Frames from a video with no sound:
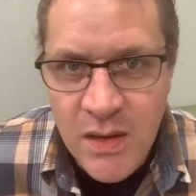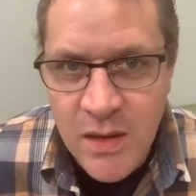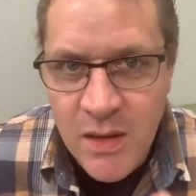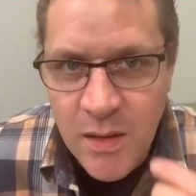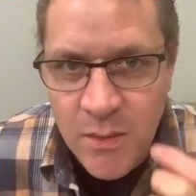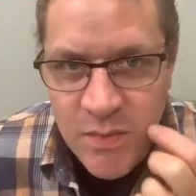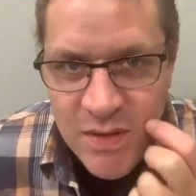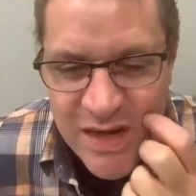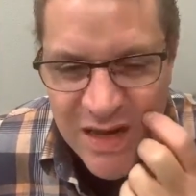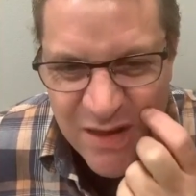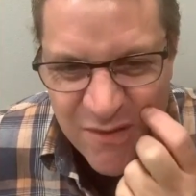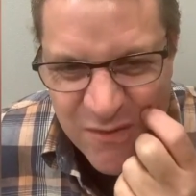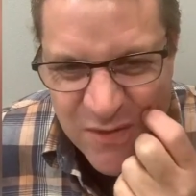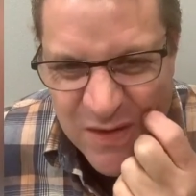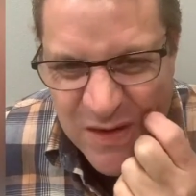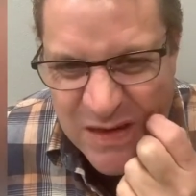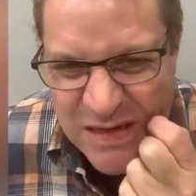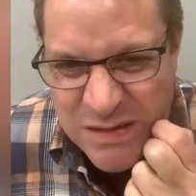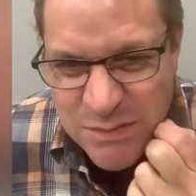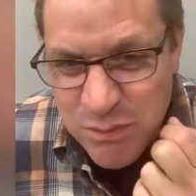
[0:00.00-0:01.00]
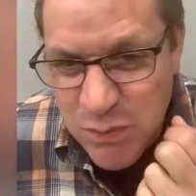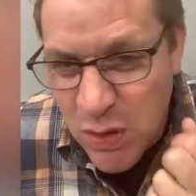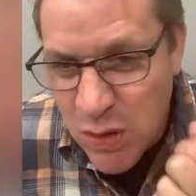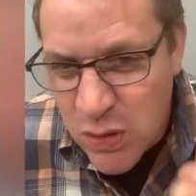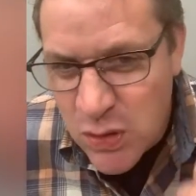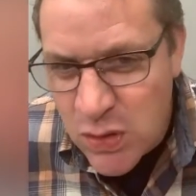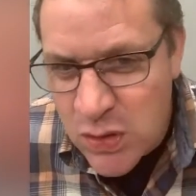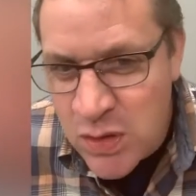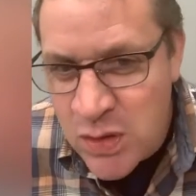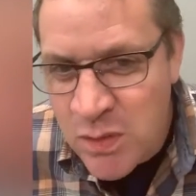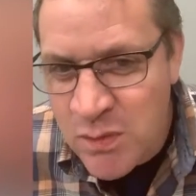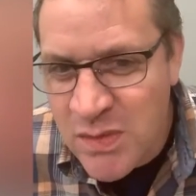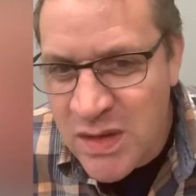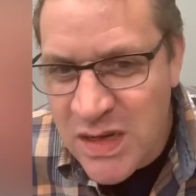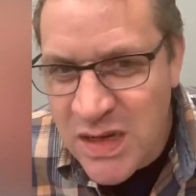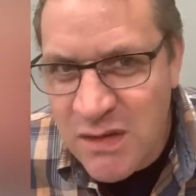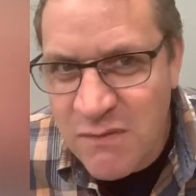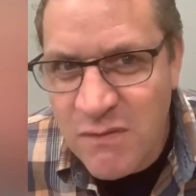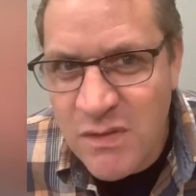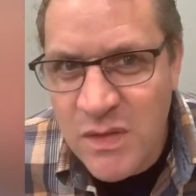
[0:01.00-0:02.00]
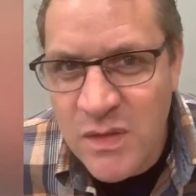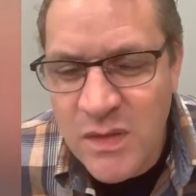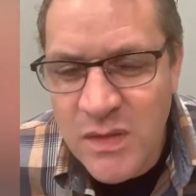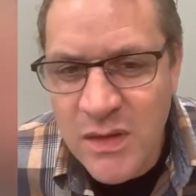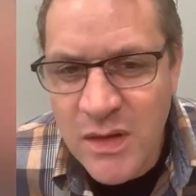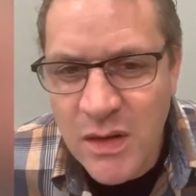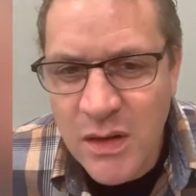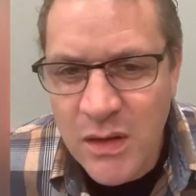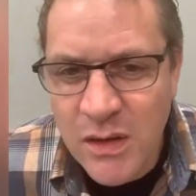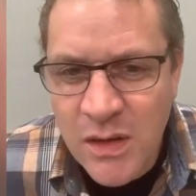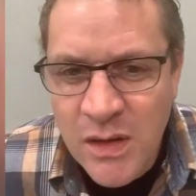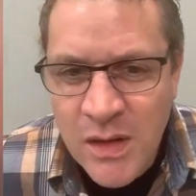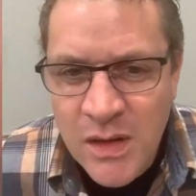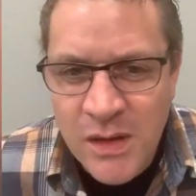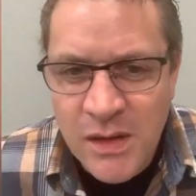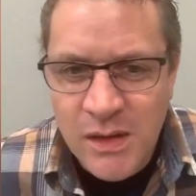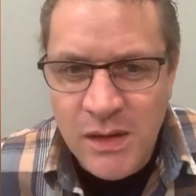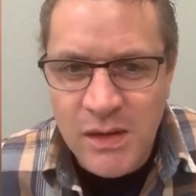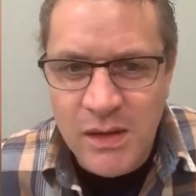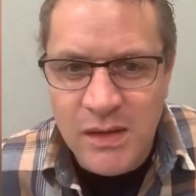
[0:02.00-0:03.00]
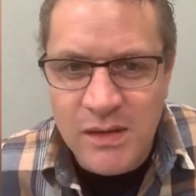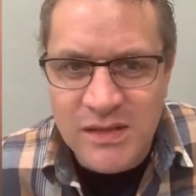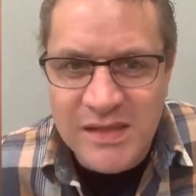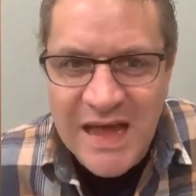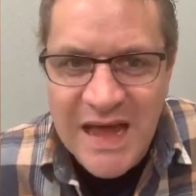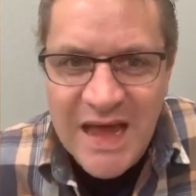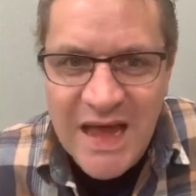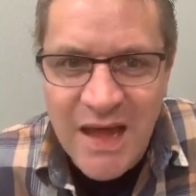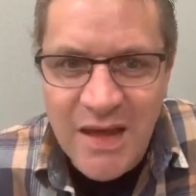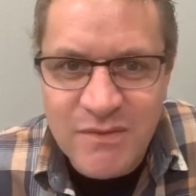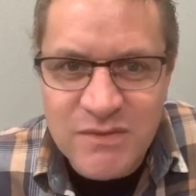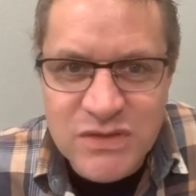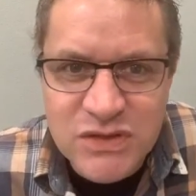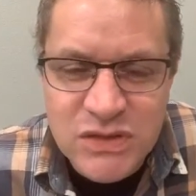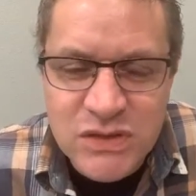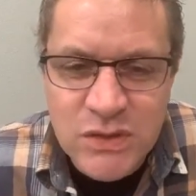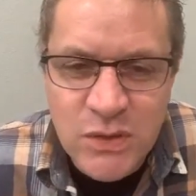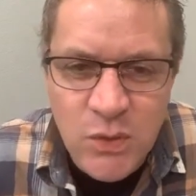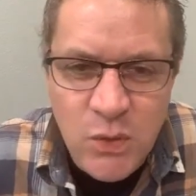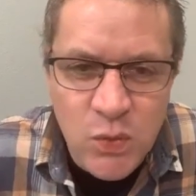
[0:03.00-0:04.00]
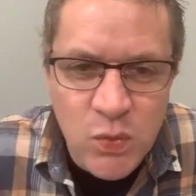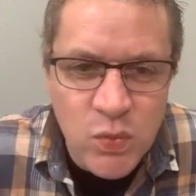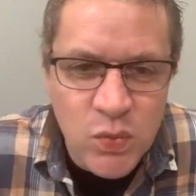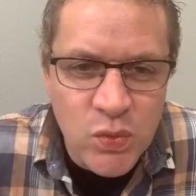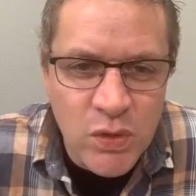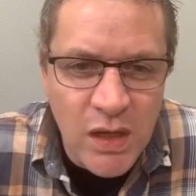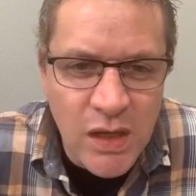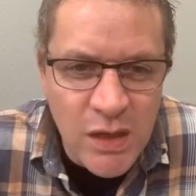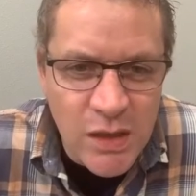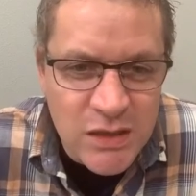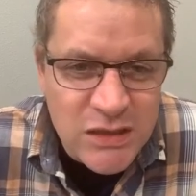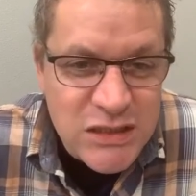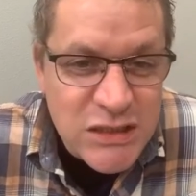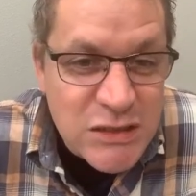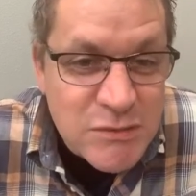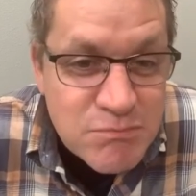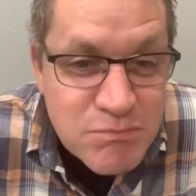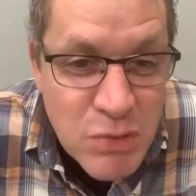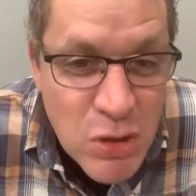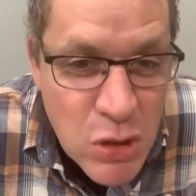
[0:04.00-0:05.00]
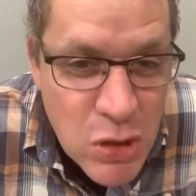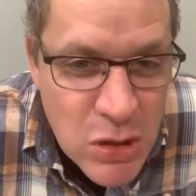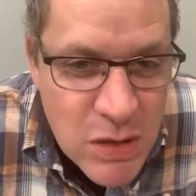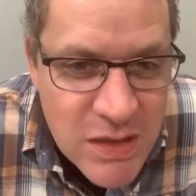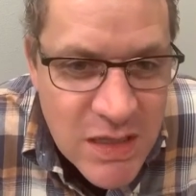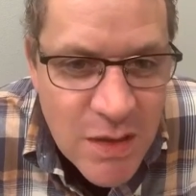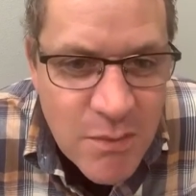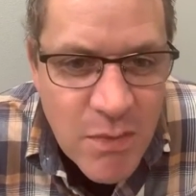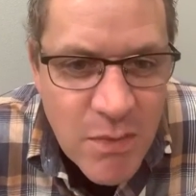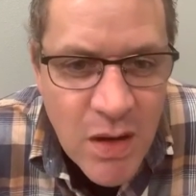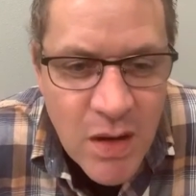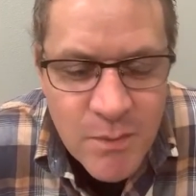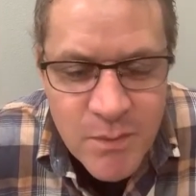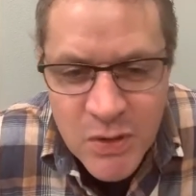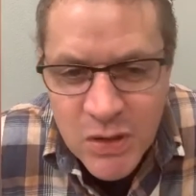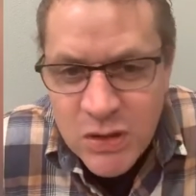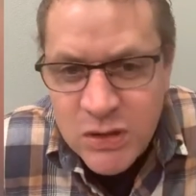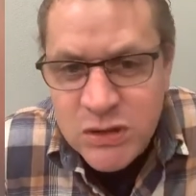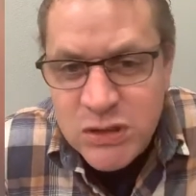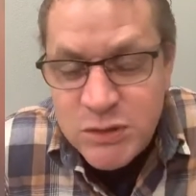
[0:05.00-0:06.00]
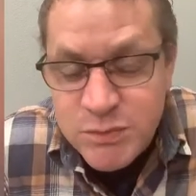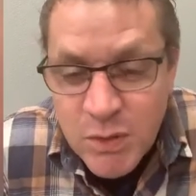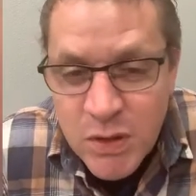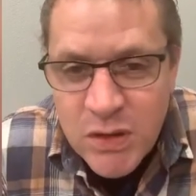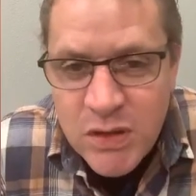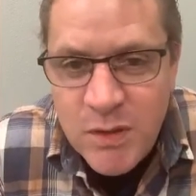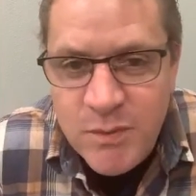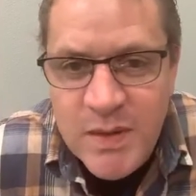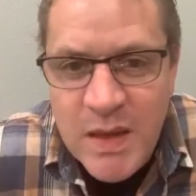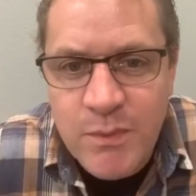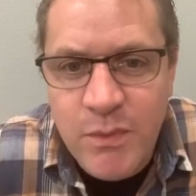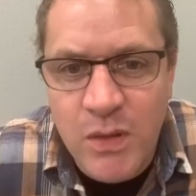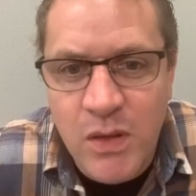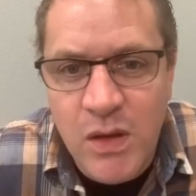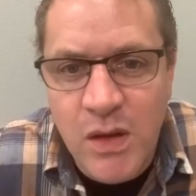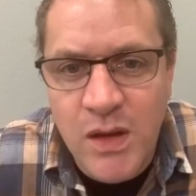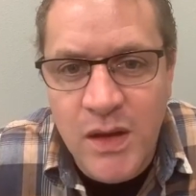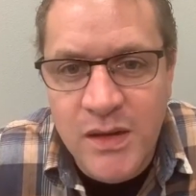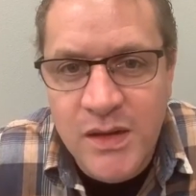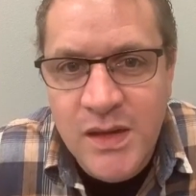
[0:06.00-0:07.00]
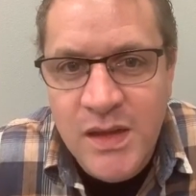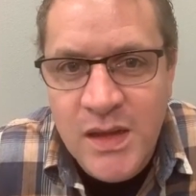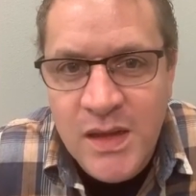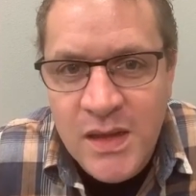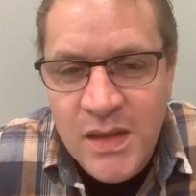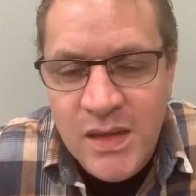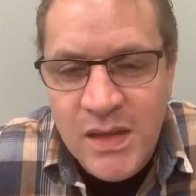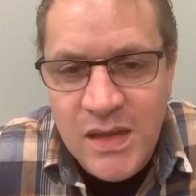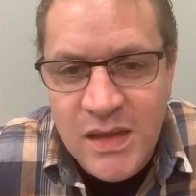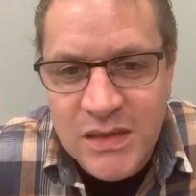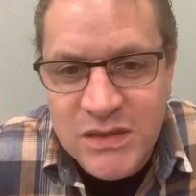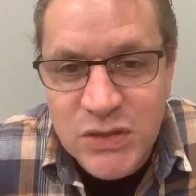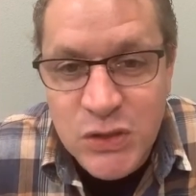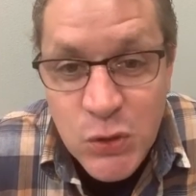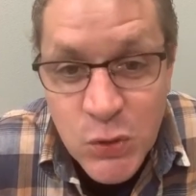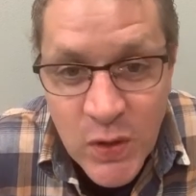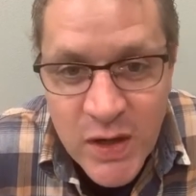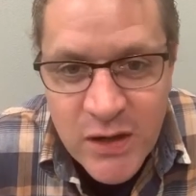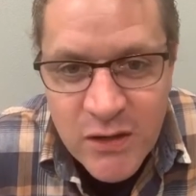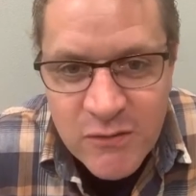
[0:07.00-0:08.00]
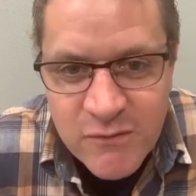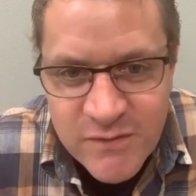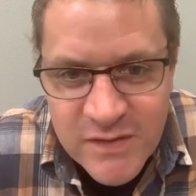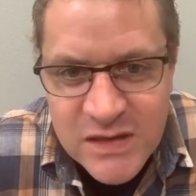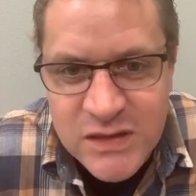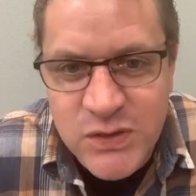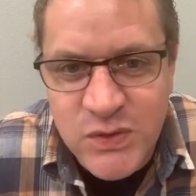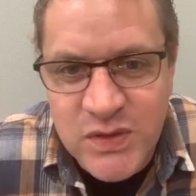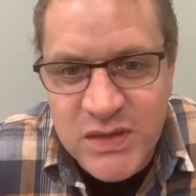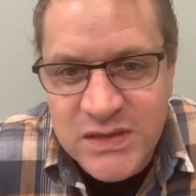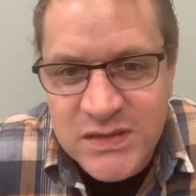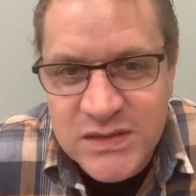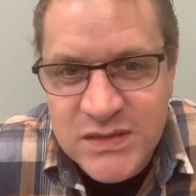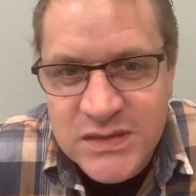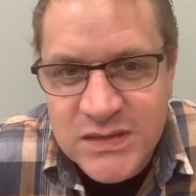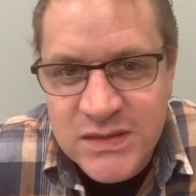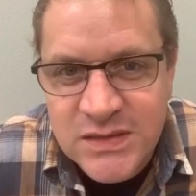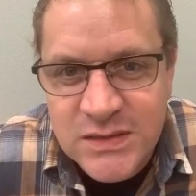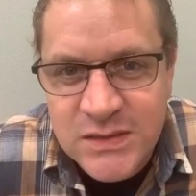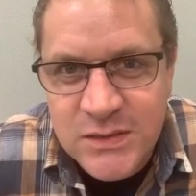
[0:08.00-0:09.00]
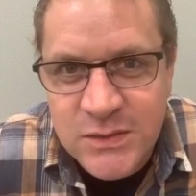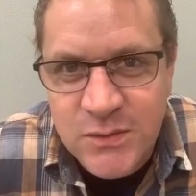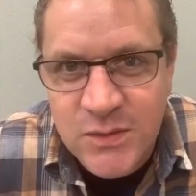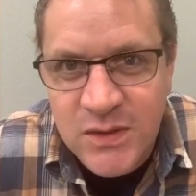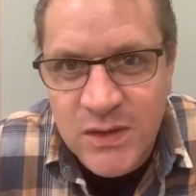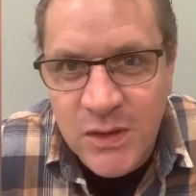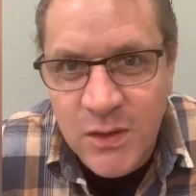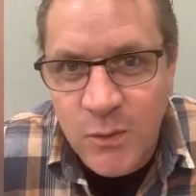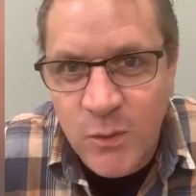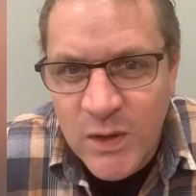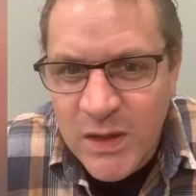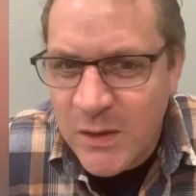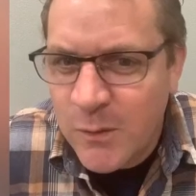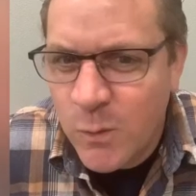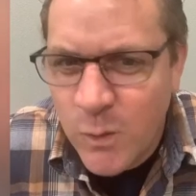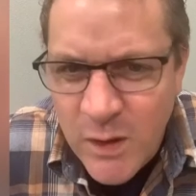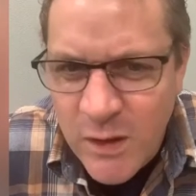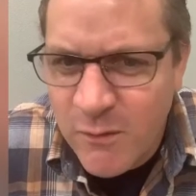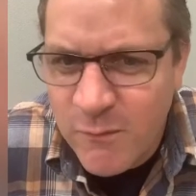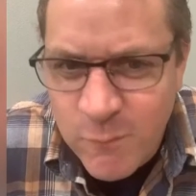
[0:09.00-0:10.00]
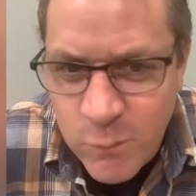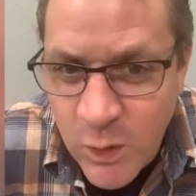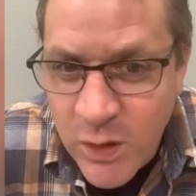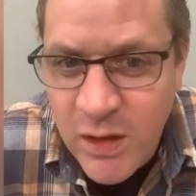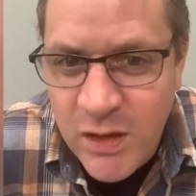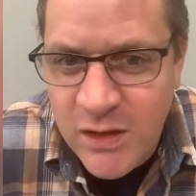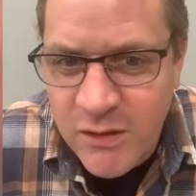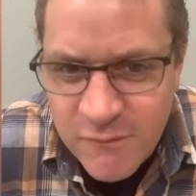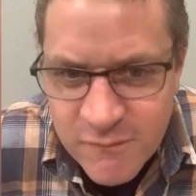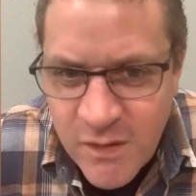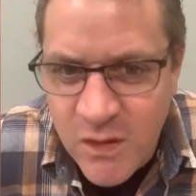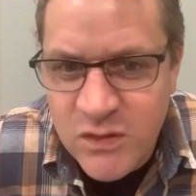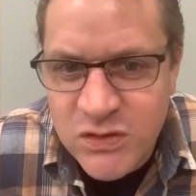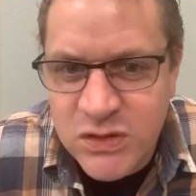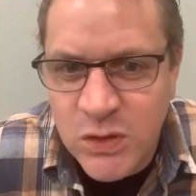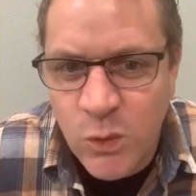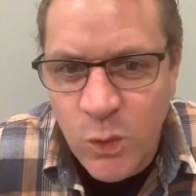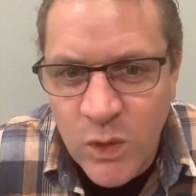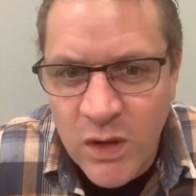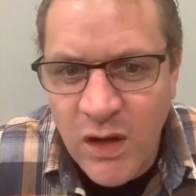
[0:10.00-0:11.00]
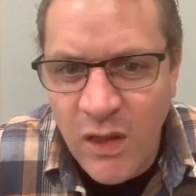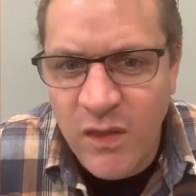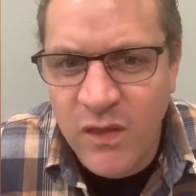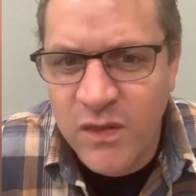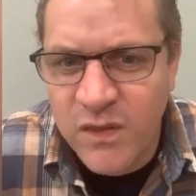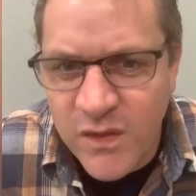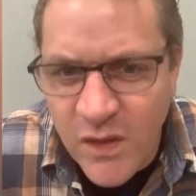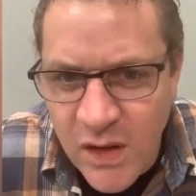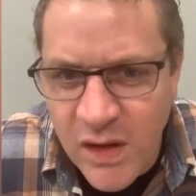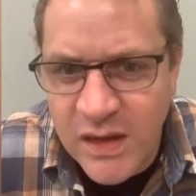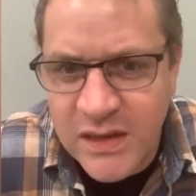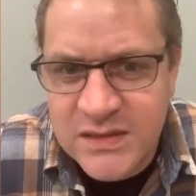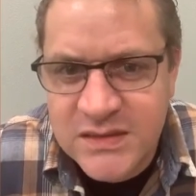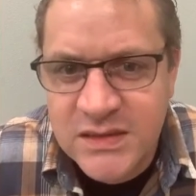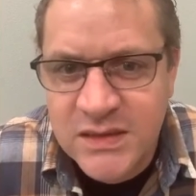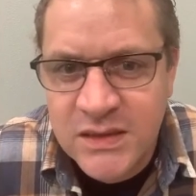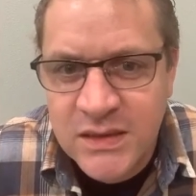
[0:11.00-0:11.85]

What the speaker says: but even his martyrdom and even their lives spurred the people on to greater victories. What a devotion! What a thought!